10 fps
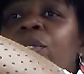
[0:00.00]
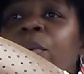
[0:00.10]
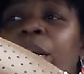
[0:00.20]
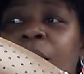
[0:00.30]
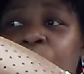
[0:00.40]
so
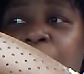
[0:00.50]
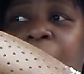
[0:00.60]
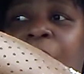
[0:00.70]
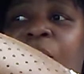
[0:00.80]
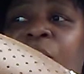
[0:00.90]
anyway,
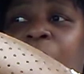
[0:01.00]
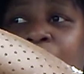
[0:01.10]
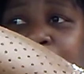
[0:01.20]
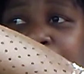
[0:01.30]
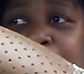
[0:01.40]
I
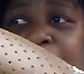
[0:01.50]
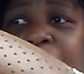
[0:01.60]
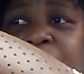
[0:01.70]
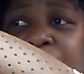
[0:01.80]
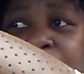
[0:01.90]
found me a
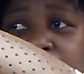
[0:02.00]
piece of a